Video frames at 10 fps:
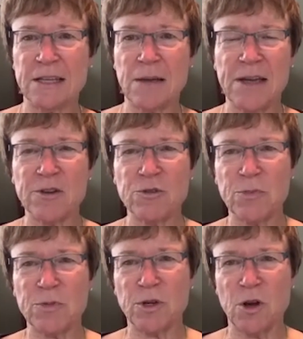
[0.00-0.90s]
every
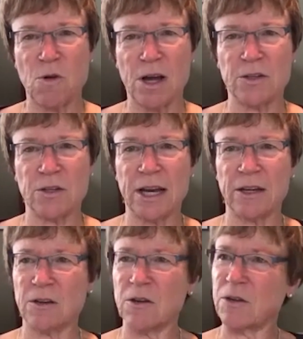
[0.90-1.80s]
trip you go on, you kind of
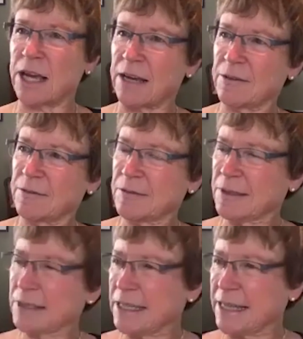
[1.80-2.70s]
go, okay,
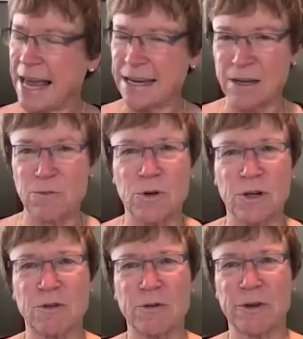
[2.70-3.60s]
that didn't
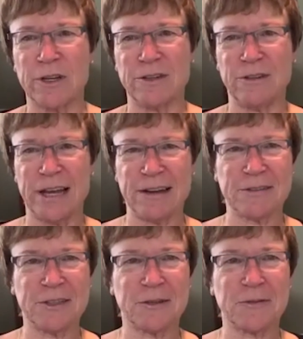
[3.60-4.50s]
work. What are we going to do now?
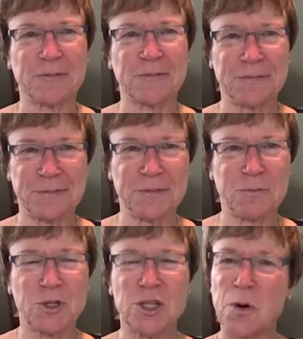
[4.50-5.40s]
So,
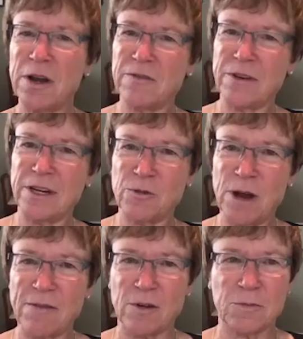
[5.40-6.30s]
which is part of the fun of
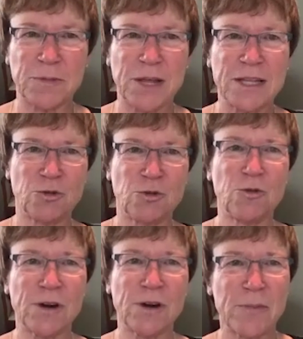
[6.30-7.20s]
travel. That's
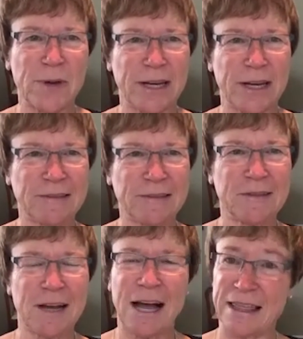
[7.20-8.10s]
true for everybody,
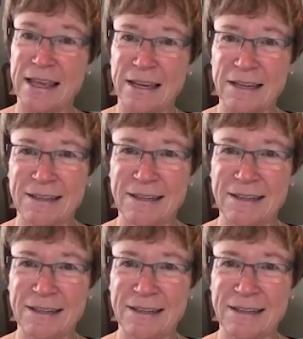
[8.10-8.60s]
I think.